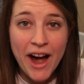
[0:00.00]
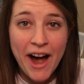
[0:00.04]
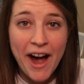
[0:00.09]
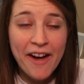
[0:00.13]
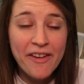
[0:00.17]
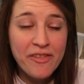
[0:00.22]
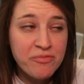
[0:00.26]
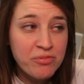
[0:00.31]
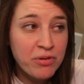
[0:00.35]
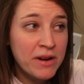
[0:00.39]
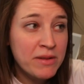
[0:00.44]

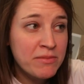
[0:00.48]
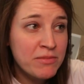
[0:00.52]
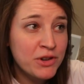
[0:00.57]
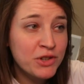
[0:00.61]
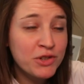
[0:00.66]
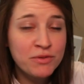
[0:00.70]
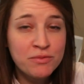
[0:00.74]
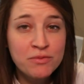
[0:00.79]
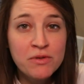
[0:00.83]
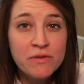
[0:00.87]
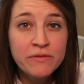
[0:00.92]
I've pretty
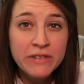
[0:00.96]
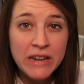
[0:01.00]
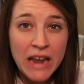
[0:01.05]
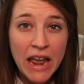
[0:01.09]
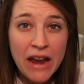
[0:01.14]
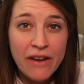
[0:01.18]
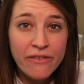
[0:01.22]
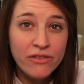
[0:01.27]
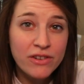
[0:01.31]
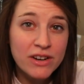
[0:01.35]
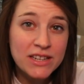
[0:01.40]
much moved
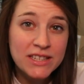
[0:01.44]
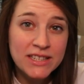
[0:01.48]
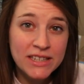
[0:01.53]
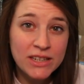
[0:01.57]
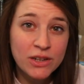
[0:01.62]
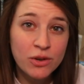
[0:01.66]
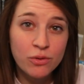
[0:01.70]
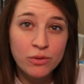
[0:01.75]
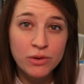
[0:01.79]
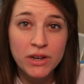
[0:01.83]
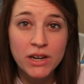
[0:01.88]
every
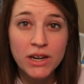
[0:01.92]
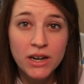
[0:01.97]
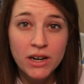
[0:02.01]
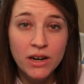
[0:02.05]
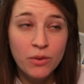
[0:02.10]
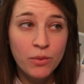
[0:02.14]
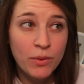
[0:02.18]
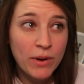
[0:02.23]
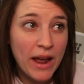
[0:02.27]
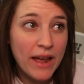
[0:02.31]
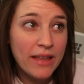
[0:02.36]
single
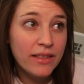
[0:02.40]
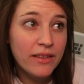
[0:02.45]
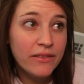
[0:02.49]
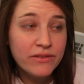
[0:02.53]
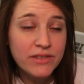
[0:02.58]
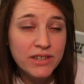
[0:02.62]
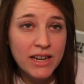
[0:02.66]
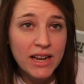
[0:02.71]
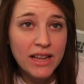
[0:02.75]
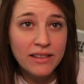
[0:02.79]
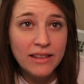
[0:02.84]
year. When I
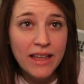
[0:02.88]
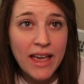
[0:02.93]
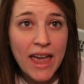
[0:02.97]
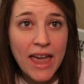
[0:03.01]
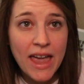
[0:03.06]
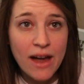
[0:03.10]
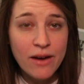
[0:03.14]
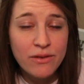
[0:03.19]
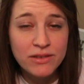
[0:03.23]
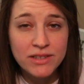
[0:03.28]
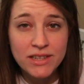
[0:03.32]
lived in
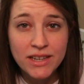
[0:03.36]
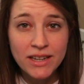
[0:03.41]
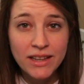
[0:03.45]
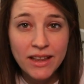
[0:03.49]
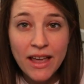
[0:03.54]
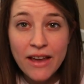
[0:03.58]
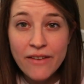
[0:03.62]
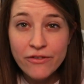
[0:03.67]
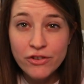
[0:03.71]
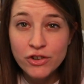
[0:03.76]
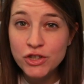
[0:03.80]
LA, I was in
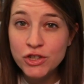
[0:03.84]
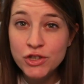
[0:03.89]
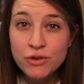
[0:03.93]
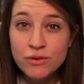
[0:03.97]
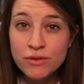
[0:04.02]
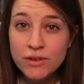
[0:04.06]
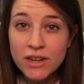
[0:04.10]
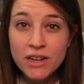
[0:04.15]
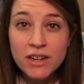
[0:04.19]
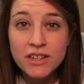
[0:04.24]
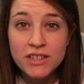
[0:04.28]
LA for
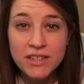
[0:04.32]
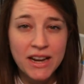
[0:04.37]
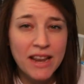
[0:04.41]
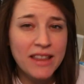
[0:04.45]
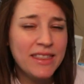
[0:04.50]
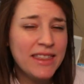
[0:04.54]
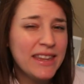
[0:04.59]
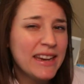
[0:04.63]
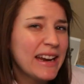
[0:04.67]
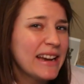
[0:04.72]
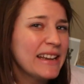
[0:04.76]
2 years, and I
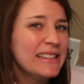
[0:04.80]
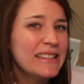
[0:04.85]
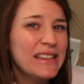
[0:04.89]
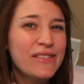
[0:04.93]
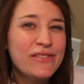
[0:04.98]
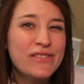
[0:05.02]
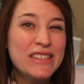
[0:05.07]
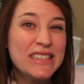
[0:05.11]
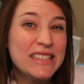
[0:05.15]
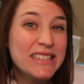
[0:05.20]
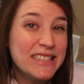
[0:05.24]
think I
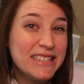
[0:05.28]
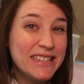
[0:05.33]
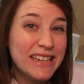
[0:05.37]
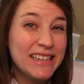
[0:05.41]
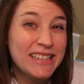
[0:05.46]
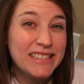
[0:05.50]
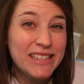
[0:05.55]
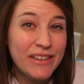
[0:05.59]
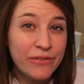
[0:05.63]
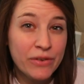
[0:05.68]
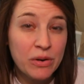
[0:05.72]
lived in
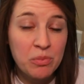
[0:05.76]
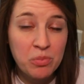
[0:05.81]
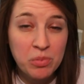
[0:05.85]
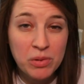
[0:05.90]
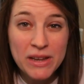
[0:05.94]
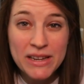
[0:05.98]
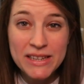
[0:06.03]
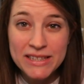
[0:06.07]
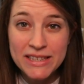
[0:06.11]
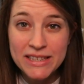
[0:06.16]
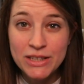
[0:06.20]
6 different
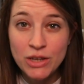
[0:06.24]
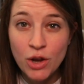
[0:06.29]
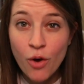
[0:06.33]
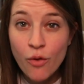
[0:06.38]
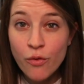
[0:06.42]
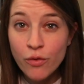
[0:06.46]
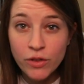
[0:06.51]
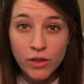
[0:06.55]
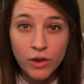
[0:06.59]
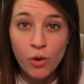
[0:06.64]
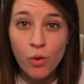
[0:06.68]
places
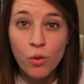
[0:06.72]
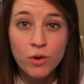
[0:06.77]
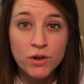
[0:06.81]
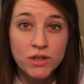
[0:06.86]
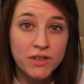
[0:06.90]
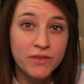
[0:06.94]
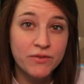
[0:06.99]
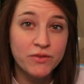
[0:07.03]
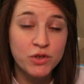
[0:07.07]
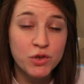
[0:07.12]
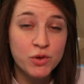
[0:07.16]
over the
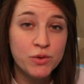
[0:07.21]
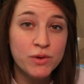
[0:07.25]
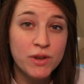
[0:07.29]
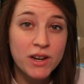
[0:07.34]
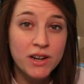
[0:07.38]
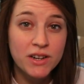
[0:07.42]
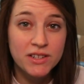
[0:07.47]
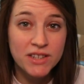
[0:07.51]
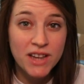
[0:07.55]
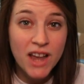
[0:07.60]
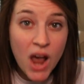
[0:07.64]
course of 2
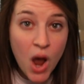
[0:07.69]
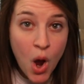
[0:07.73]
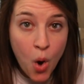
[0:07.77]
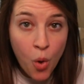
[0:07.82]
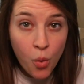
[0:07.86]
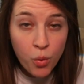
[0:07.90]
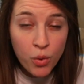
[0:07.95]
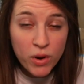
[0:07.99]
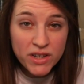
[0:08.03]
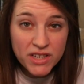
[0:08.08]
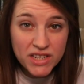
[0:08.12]
years,
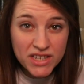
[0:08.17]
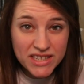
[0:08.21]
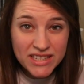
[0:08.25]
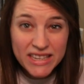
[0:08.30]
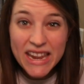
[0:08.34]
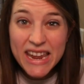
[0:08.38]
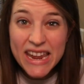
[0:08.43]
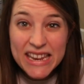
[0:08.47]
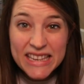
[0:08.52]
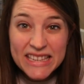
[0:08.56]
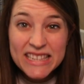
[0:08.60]
which
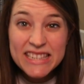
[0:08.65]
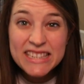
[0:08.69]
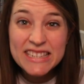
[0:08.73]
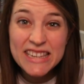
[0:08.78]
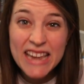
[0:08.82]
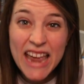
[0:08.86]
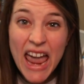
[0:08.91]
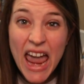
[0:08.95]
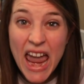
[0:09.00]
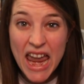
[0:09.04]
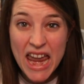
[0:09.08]
is
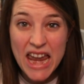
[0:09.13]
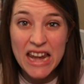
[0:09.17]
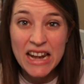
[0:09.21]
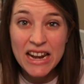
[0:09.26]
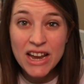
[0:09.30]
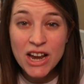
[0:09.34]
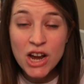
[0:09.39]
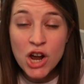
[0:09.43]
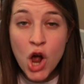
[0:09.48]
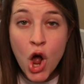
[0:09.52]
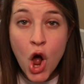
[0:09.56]

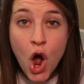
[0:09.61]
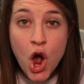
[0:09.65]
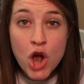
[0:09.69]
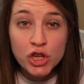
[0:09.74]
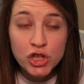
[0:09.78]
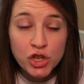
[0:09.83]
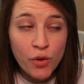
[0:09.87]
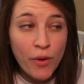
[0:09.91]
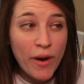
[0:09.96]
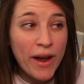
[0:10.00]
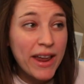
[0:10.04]
insane.
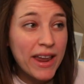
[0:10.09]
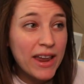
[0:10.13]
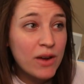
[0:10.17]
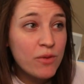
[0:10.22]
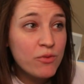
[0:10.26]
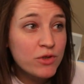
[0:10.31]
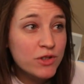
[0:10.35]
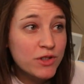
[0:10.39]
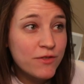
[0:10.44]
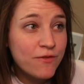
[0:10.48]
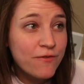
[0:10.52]
So I
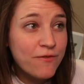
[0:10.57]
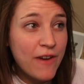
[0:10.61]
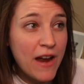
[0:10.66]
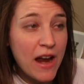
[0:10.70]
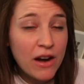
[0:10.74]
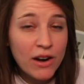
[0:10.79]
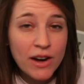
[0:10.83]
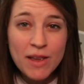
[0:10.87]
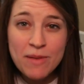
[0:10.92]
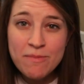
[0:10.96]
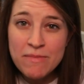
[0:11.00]
was
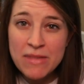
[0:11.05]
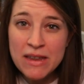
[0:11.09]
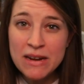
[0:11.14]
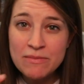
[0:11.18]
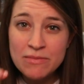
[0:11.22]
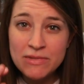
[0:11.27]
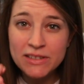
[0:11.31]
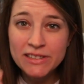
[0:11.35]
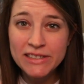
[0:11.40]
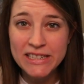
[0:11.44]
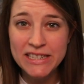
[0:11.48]
very
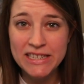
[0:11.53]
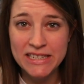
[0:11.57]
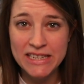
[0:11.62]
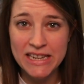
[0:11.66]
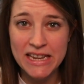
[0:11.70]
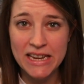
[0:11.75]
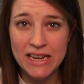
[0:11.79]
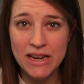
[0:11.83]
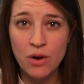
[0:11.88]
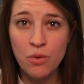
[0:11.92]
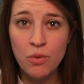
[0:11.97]

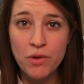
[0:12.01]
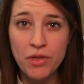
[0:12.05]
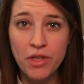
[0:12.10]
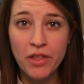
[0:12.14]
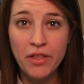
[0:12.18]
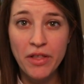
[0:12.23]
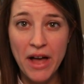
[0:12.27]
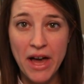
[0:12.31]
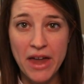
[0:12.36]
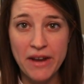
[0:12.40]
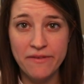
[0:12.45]
minimalistic with a
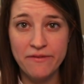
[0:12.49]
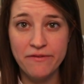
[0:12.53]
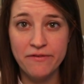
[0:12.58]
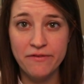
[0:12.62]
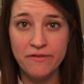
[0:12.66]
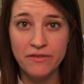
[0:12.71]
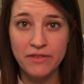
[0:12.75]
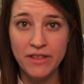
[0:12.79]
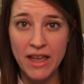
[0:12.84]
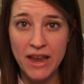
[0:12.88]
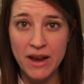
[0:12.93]
lot of,
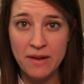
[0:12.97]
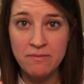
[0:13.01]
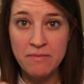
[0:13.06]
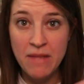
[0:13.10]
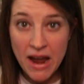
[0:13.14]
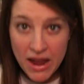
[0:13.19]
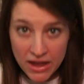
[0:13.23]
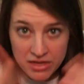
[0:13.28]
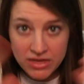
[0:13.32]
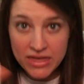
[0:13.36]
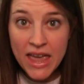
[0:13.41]

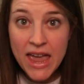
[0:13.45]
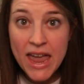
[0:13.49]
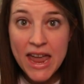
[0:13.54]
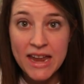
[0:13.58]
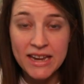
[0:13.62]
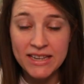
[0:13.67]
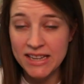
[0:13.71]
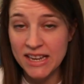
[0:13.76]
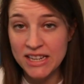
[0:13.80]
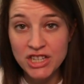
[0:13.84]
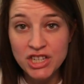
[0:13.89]
my
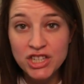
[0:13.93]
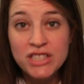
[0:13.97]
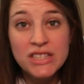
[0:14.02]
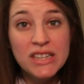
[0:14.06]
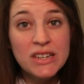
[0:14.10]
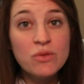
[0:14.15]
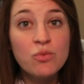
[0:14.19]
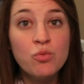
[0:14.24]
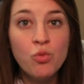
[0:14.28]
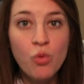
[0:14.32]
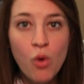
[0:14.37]
things. I just
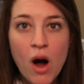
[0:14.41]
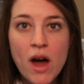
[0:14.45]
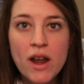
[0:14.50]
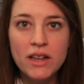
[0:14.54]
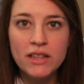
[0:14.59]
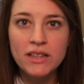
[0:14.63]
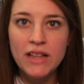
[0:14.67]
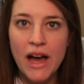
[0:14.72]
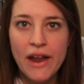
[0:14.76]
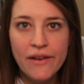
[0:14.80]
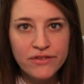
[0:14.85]
didn't want
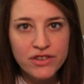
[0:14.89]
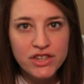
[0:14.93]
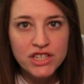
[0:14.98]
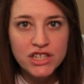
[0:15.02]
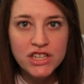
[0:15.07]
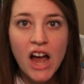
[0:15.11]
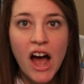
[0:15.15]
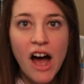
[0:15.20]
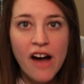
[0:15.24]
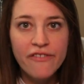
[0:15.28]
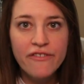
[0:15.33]
a lot of
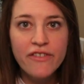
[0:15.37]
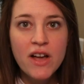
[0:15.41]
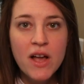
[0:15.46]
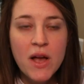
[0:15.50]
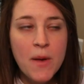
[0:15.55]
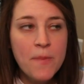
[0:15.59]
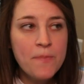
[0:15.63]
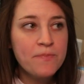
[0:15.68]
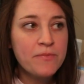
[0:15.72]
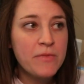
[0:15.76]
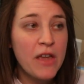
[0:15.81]
stuff.
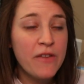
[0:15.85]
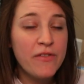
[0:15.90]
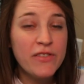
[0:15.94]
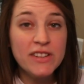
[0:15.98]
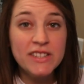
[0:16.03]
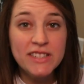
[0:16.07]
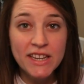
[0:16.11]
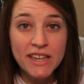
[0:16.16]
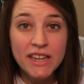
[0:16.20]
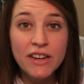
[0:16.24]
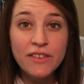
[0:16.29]
If
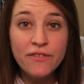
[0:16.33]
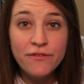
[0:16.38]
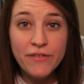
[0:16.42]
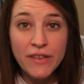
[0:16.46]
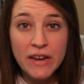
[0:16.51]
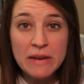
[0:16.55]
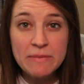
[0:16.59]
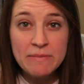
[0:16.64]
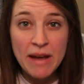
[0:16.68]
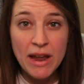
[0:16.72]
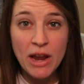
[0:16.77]
it didn't
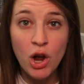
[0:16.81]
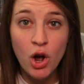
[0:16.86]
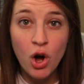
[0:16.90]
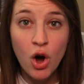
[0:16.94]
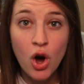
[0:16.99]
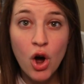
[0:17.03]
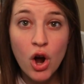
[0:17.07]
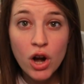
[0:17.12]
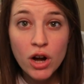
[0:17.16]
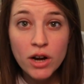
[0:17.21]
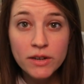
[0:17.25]
fit in my
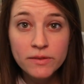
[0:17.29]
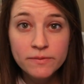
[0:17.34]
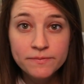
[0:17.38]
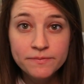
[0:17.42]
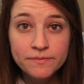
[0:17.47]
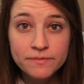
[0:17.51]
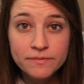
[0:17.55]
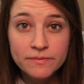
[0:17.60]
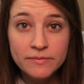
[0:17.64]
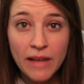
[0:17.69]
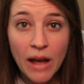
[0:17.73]
car,
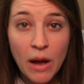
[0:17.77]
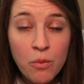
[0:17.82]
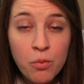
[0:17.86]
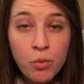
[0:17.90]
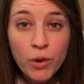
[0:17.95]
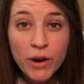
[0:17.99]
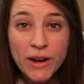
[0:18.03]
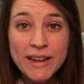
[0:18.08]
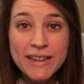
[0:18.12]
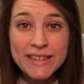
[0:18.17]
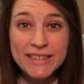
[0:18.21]
I
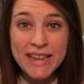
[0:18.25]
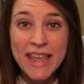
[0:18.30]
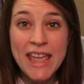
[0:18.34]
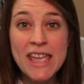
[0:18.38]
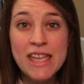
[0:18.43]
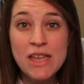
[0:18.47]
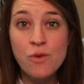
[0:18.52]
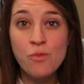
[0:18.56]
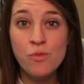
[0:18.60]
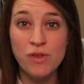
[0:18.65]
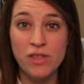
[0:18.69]
wouldn't
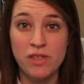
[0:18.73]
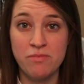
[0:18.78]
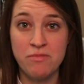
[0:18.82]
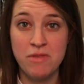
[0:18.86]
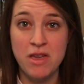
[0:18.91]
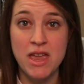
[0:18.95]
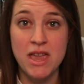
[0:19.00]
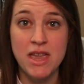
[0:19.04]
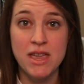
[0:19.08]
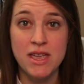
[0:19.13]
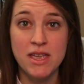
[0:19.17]
take it with
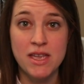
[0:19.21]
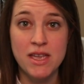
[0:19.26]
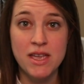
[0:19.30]
me.